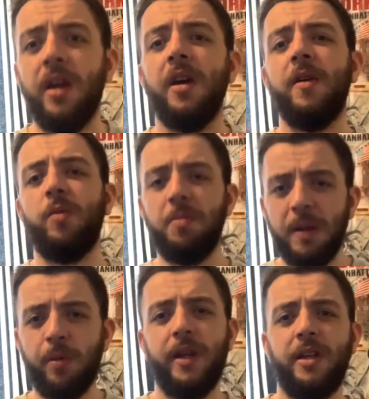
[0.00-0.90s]
When we
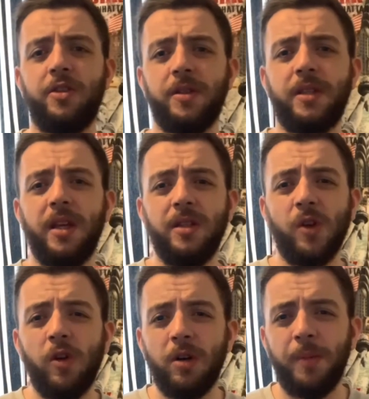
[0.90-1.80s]
play Rangers, it's
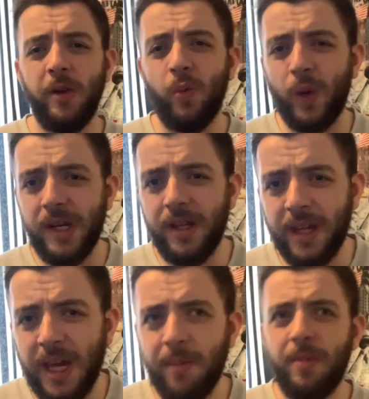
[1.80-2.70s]
all about winning the game.